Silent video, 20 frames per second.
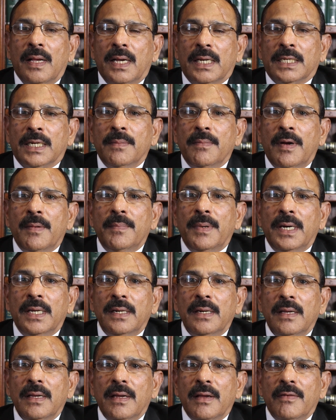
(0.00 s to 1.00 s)

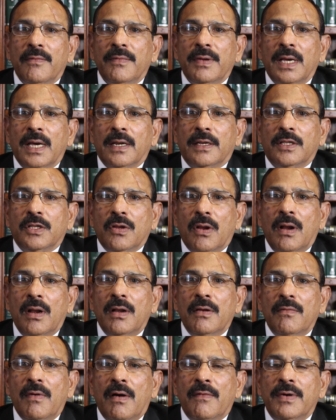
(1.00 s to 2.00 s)
Remember, we are
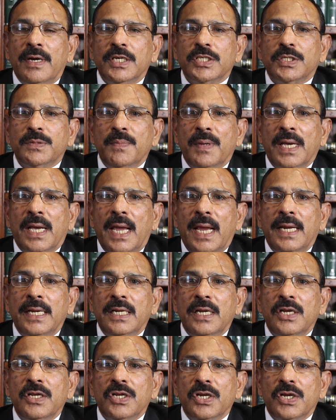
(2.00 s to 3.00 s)
12 hours
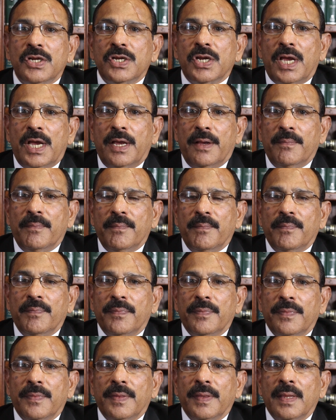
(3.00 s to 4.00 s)
behind Indian time.
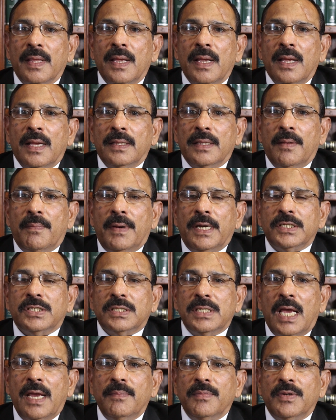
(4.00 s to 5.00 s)
The
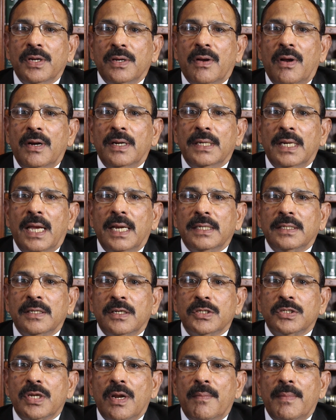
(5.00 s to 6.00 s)
best time to contact
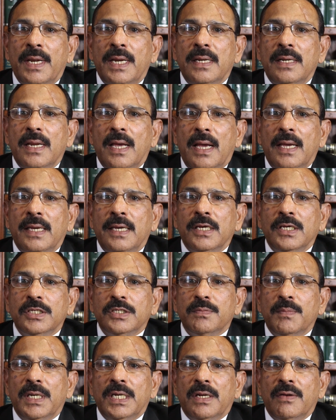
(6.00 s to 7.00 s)
us from India
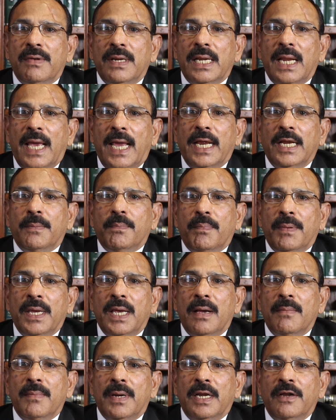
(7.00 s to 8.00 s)
is between 8
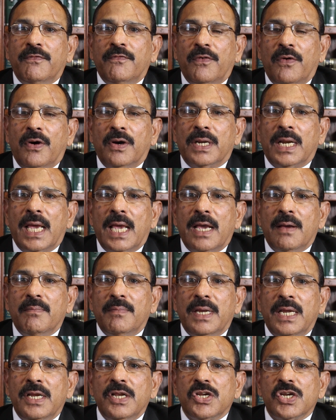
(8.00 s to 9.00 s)
p.m. and 4
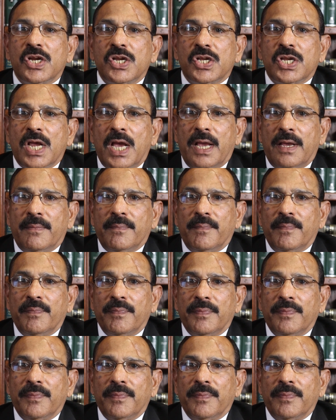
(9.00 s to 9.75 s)
a.m. Indian time.